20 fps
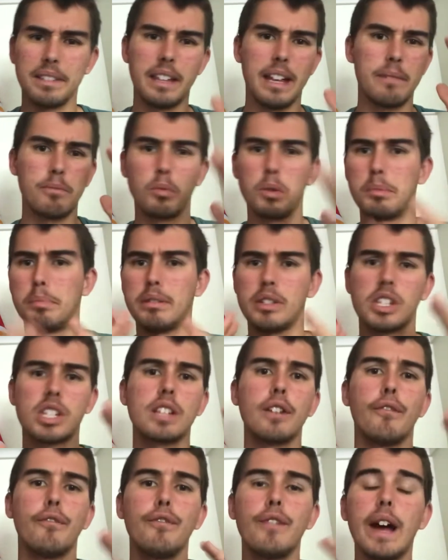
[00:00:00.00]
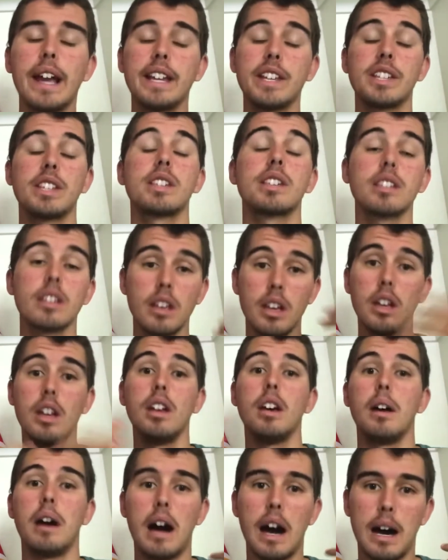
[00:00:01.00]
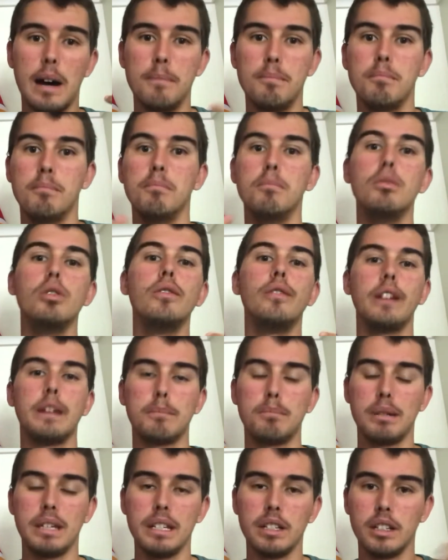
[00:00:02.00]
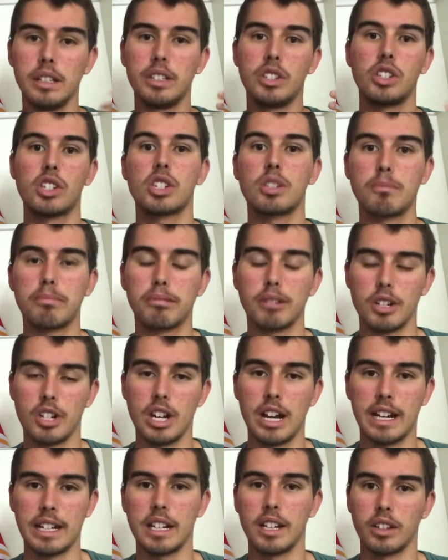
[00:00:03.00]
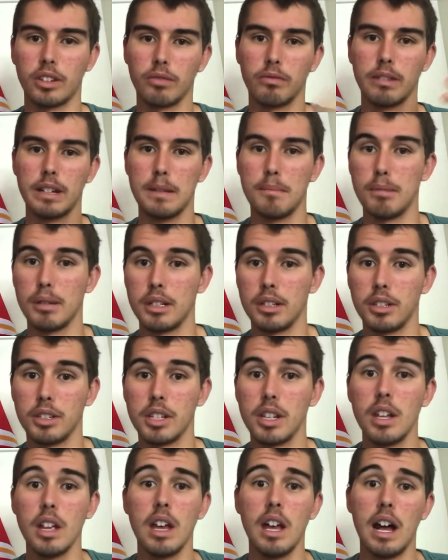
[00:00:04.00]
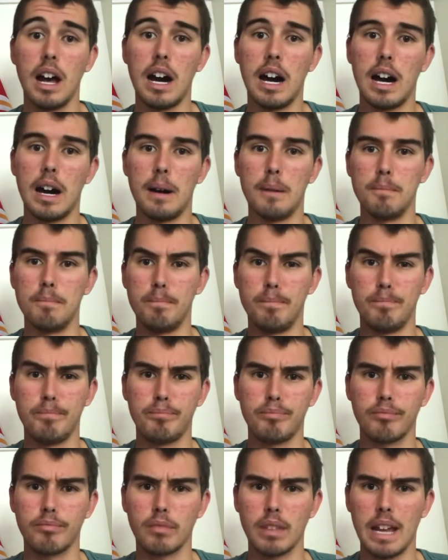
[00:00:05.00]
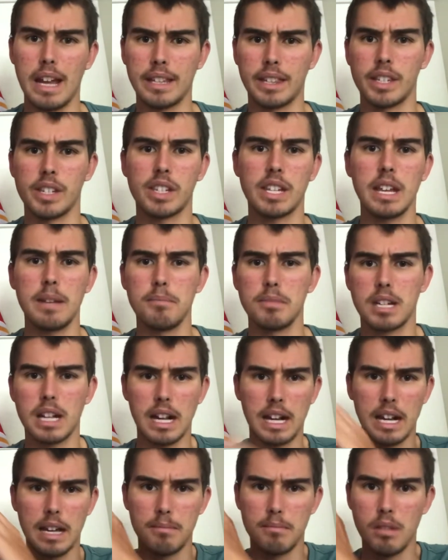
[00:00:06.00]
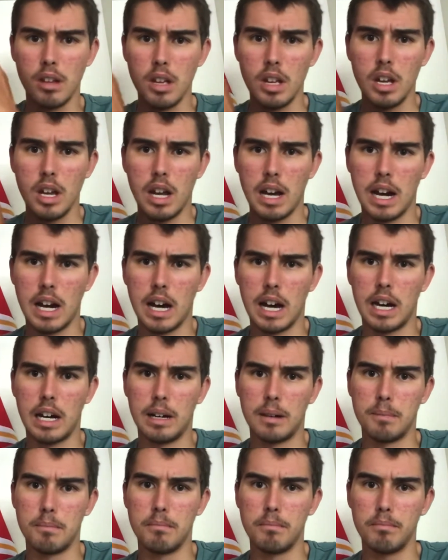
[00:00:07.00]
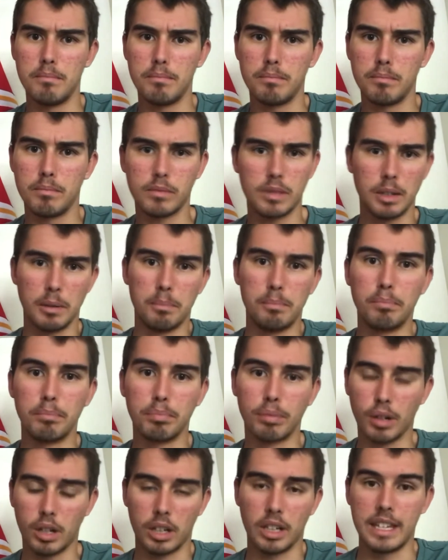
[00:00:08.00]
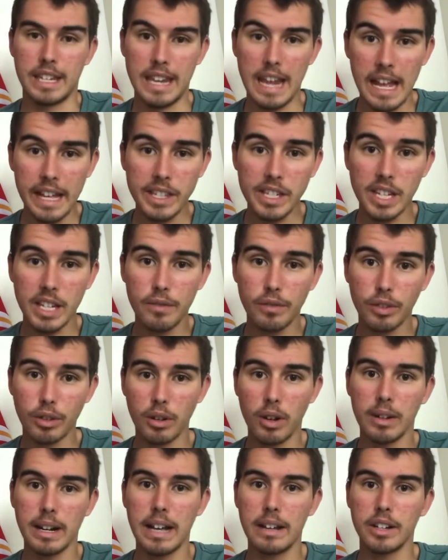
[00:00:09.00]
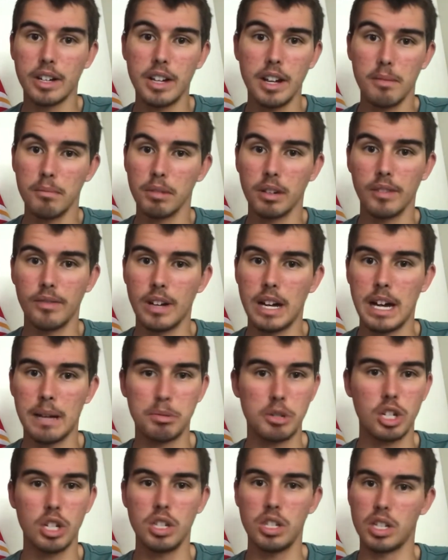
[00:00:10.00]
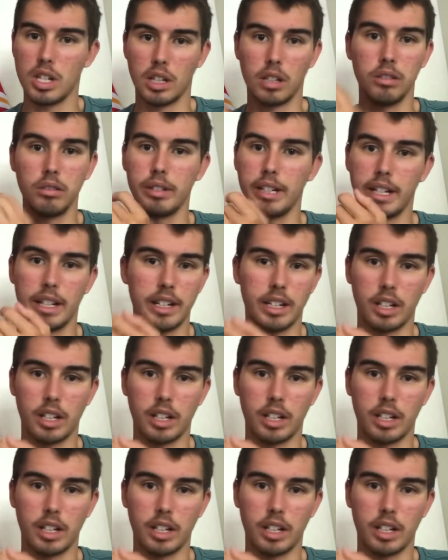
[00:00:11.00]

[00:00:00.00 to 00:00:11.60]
would suffice moving Beal and projecting the rebuild. At the same time, the Brooklyn Nets have thrown out a number of options, including